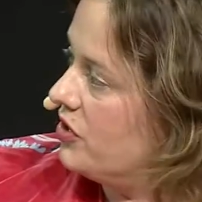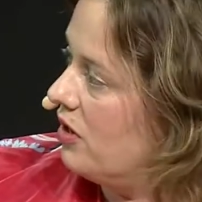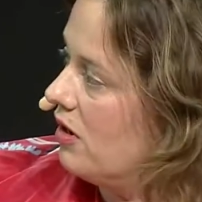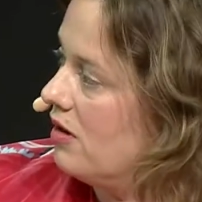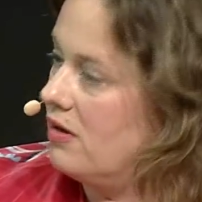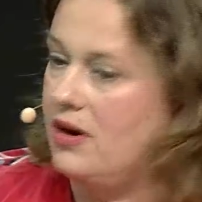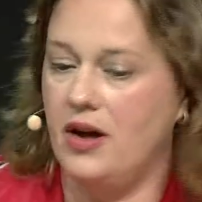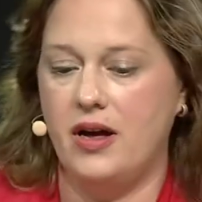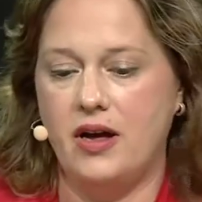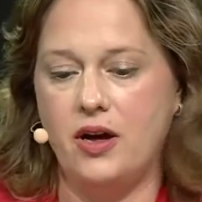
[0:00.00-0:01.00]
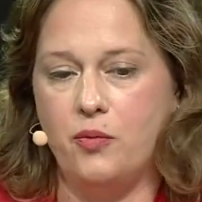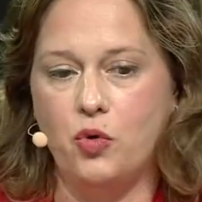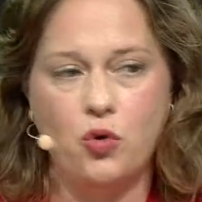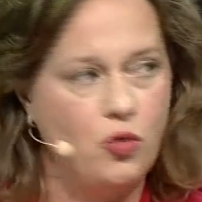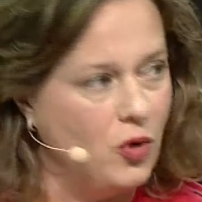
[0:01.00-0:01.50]
are,
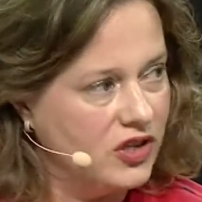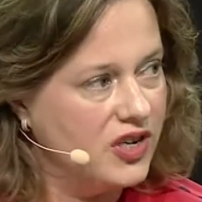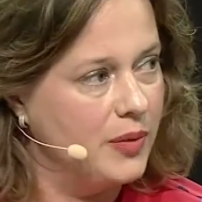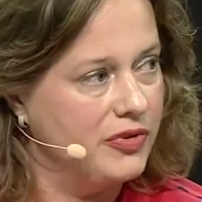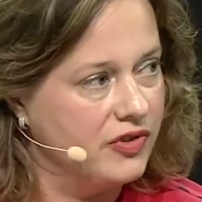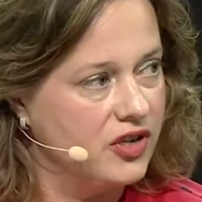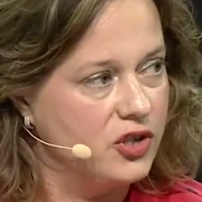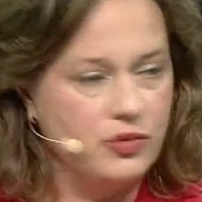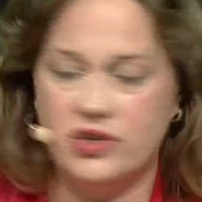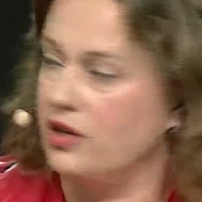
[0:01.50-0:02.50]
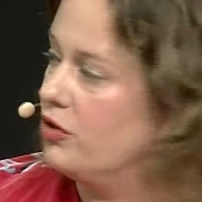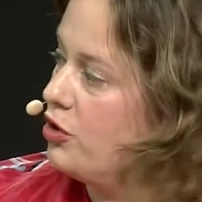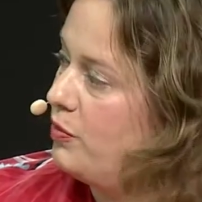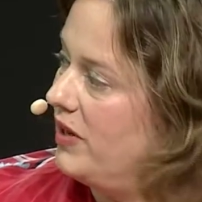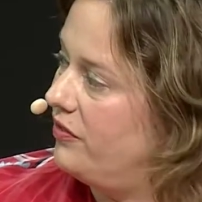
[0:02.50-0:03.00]
what type of customers are in
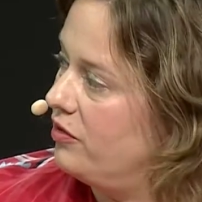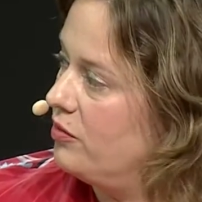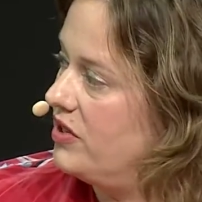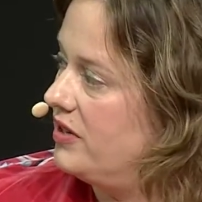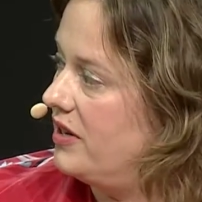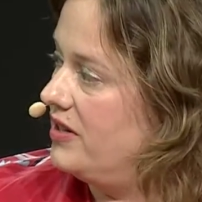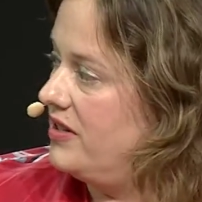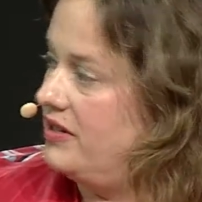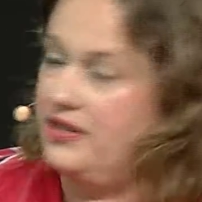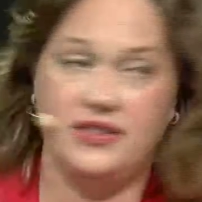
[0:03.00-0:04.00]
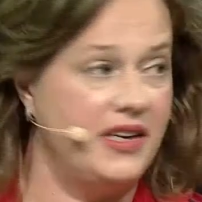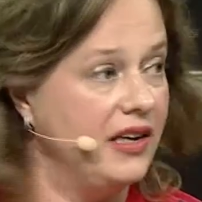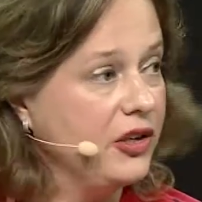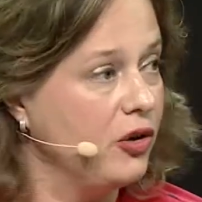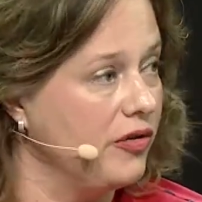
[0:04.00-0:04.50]
those platforms, and then
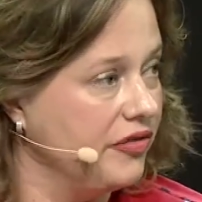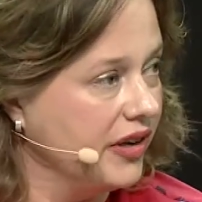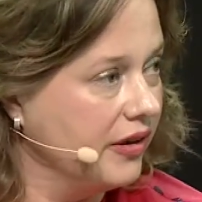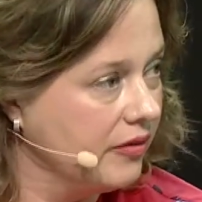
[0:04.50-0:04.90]
tailor your offering.